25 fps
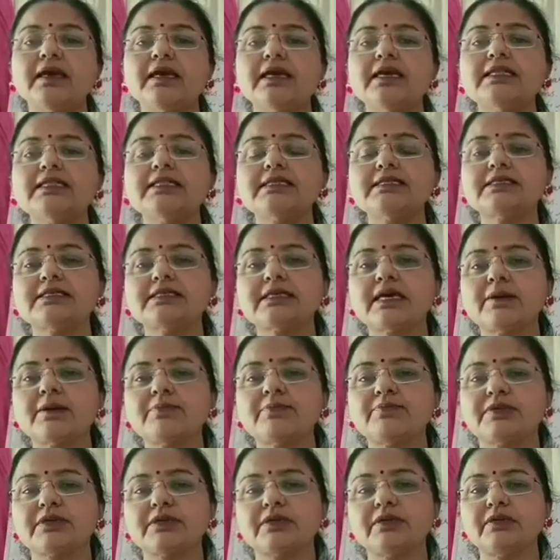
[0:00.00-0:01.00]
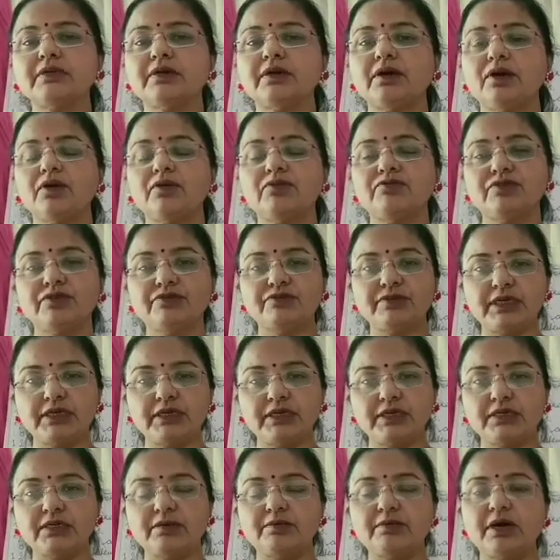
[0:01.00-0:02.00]
In this chapter, we will
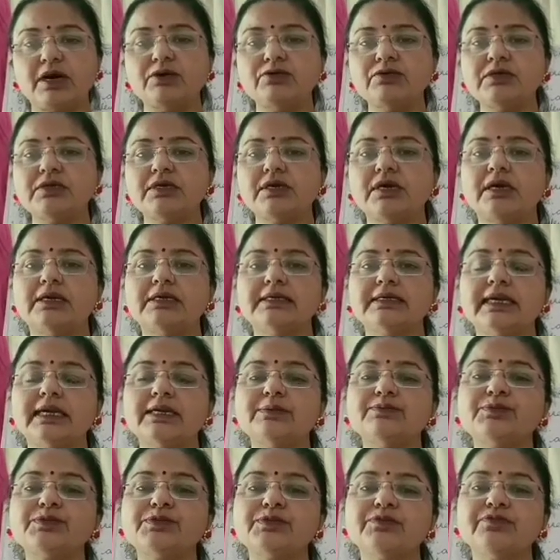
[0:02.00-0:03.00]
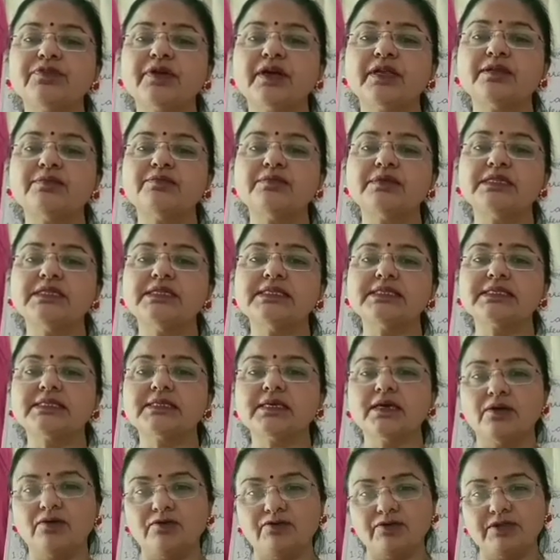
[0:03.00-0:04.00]
learn about types of
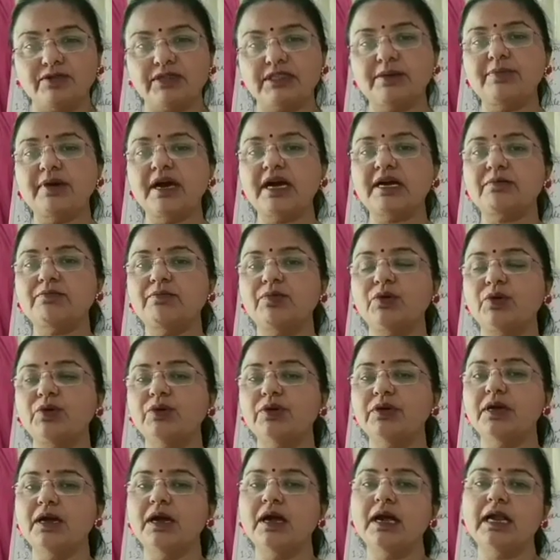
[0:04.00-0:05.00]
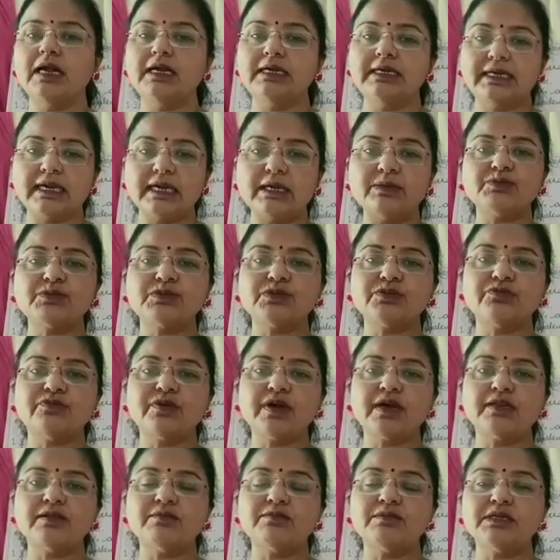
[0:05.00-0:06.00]
animals with a backbone, types of
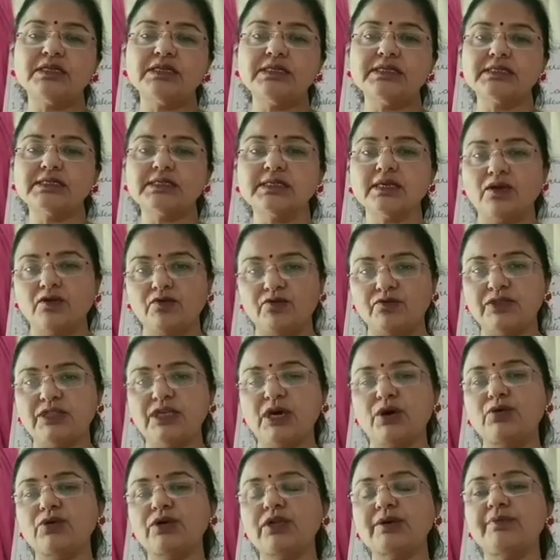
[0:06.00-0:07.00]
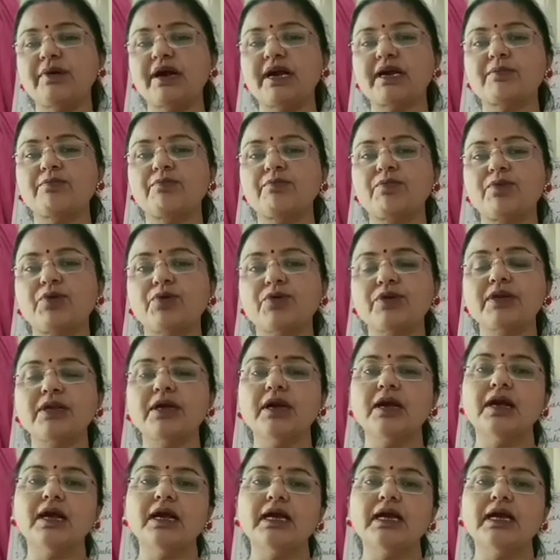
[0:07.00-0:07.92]
animals without a backbone,